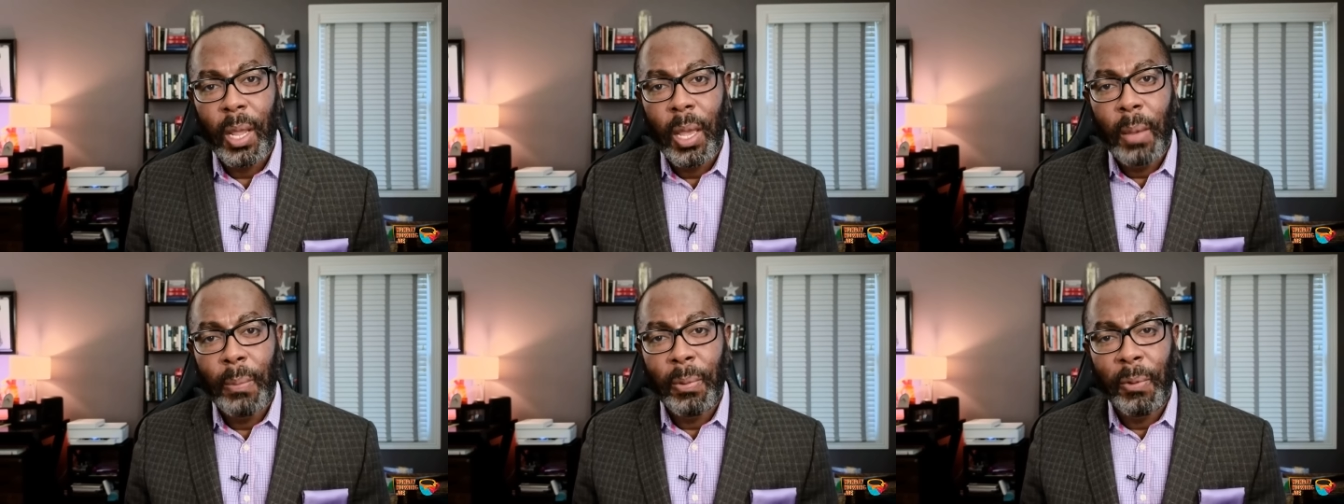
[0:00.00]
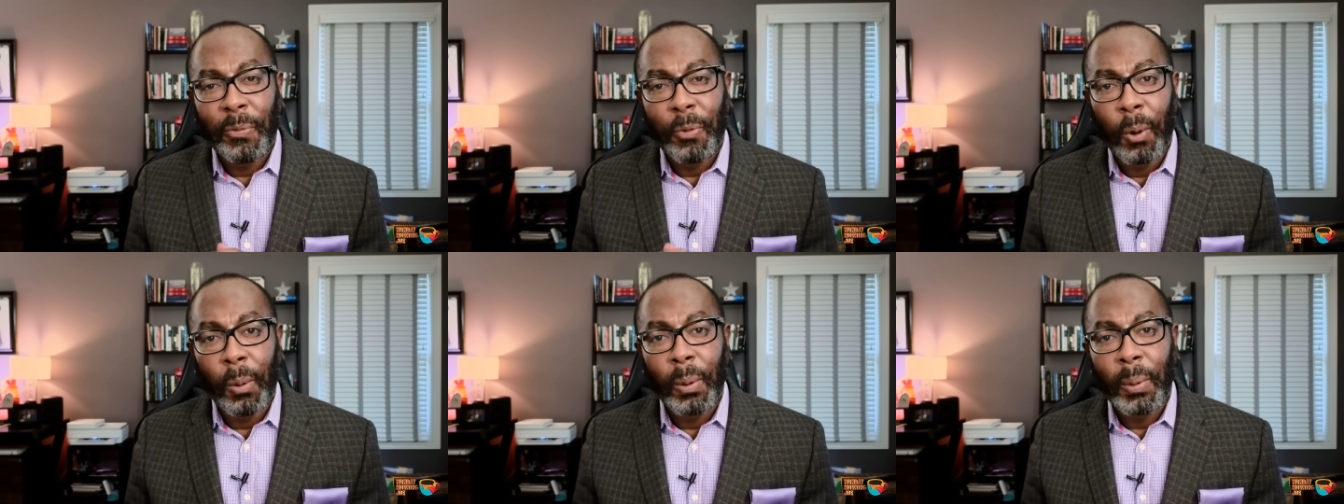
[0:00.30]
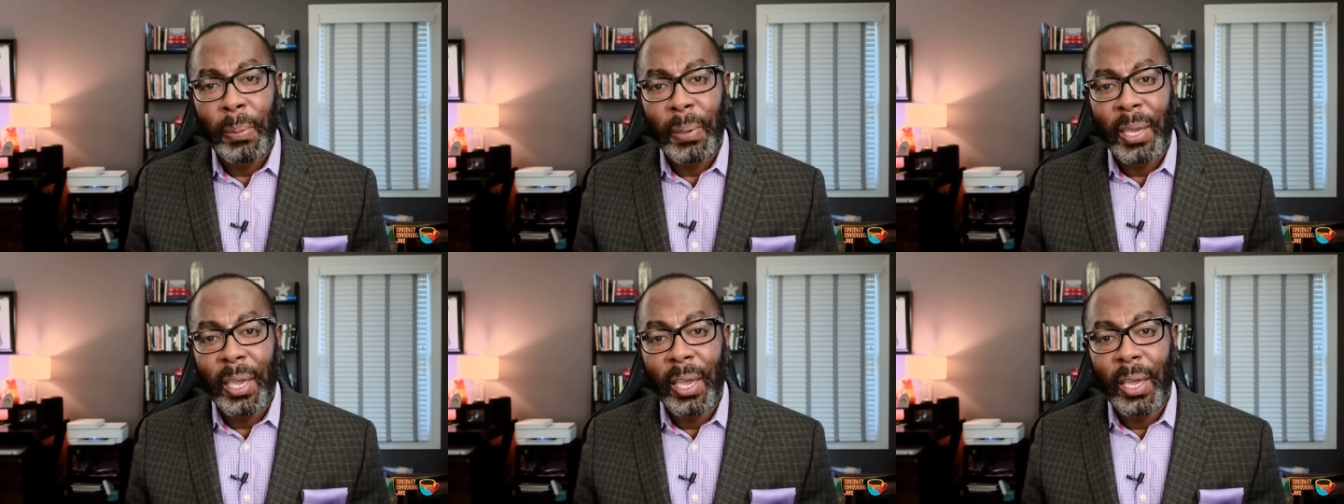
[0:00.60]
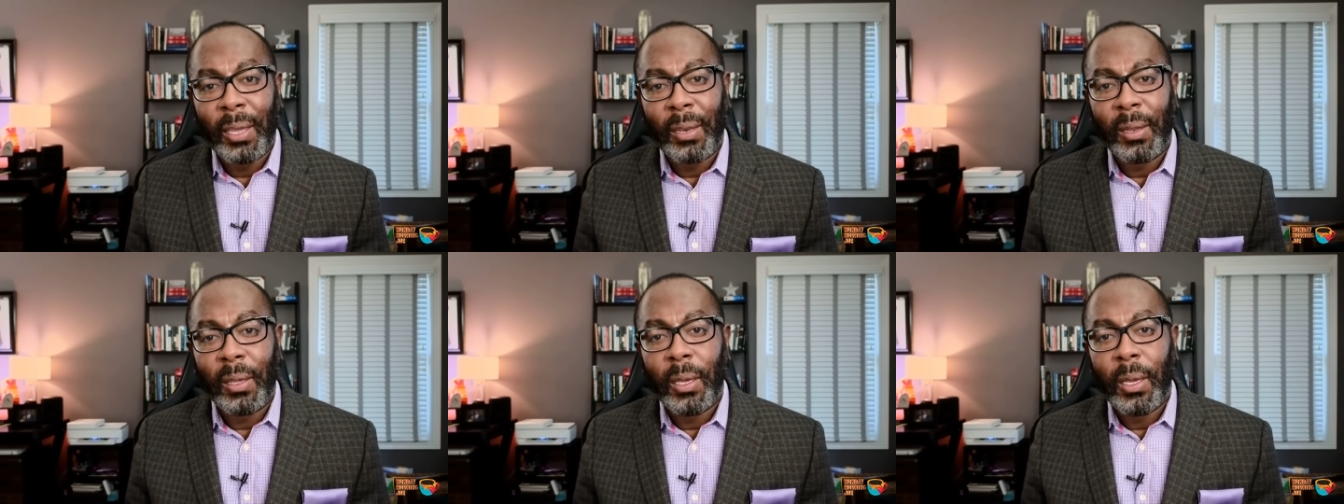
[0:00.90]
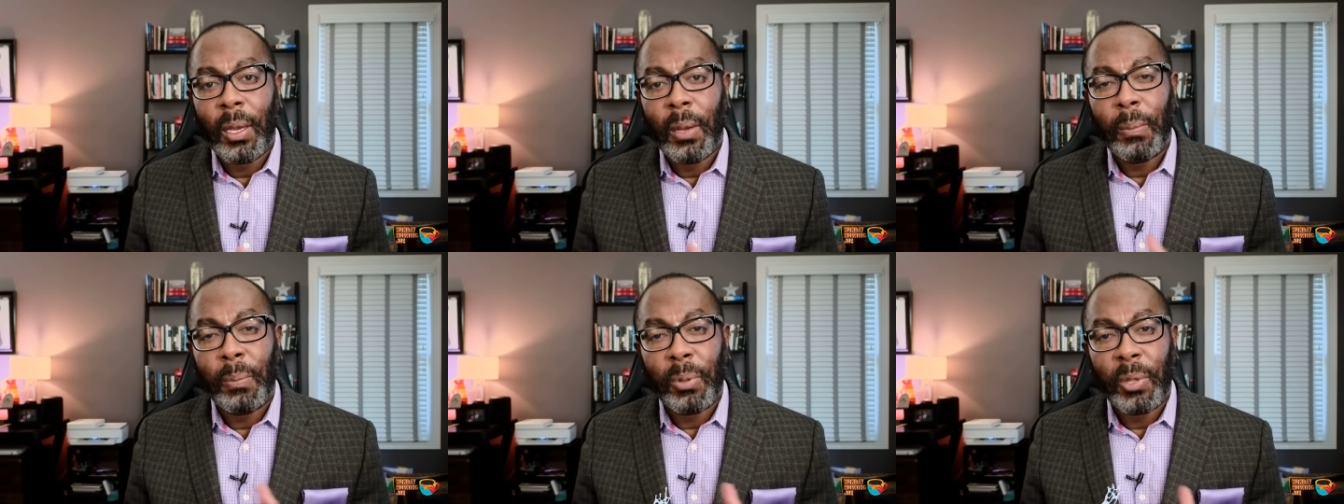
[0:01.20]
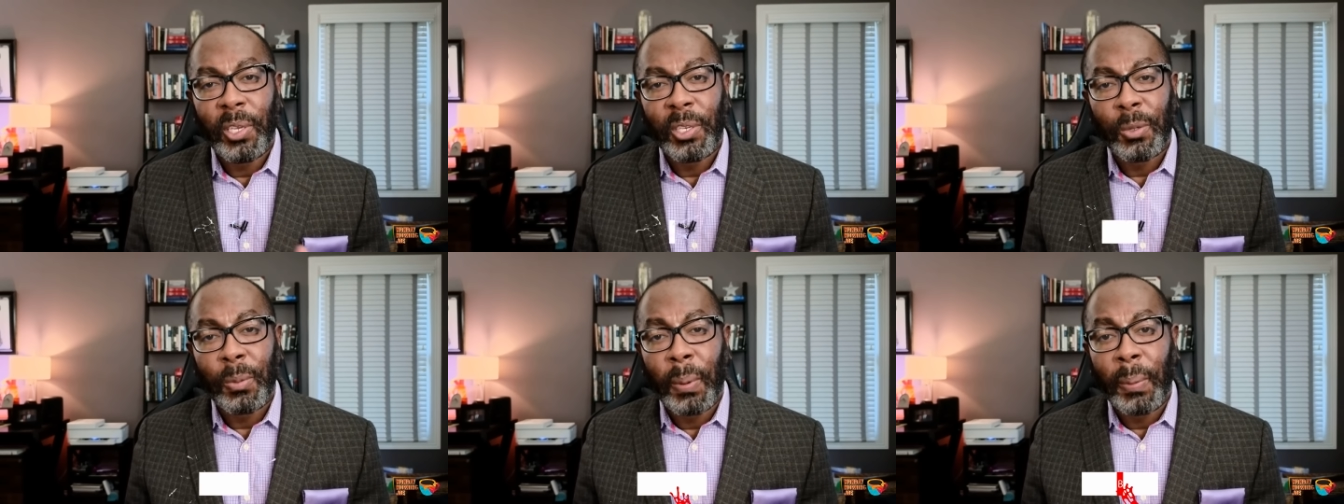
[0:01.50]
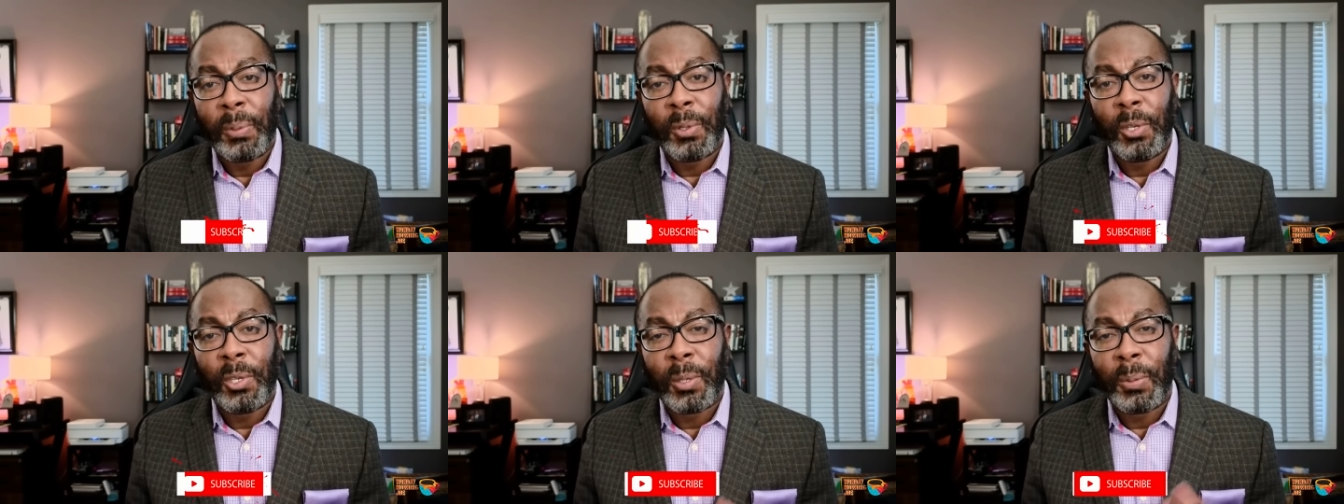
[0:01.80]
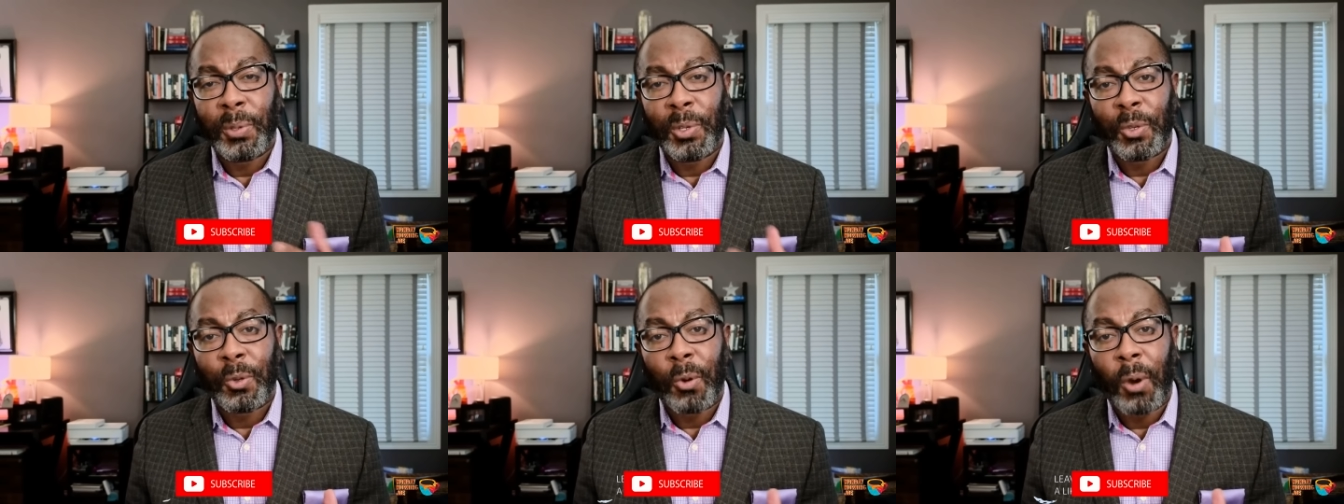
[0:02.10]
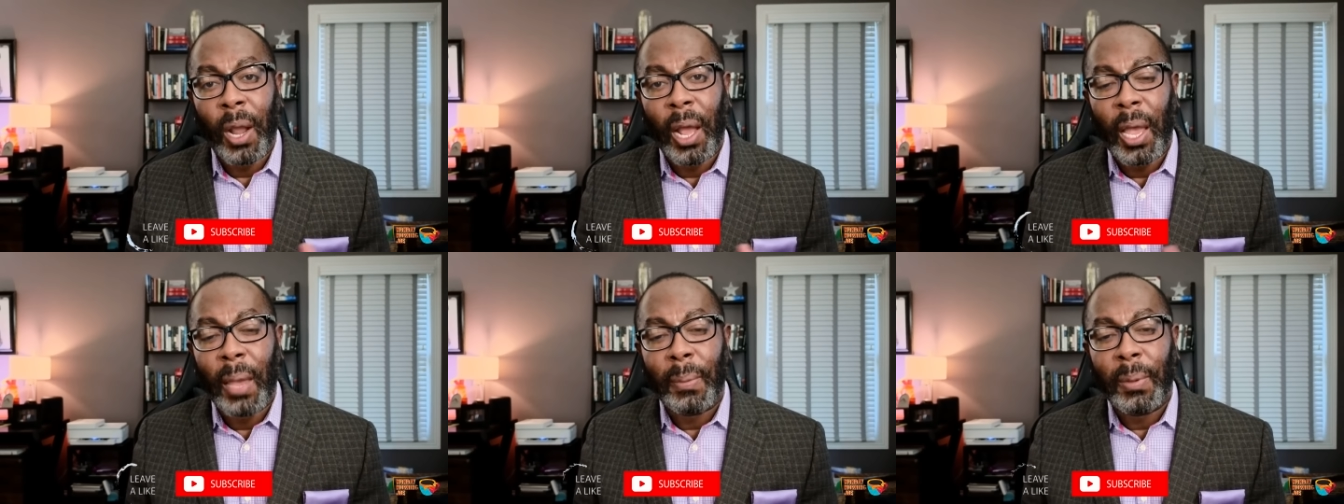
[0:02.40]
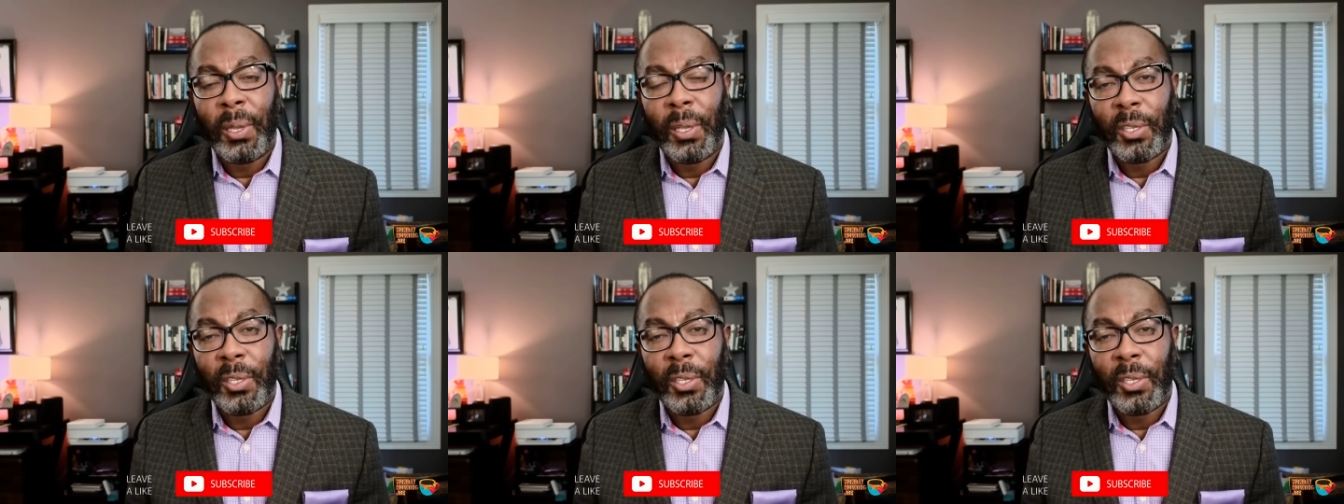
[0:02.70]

Before we begin, please remember to subscribe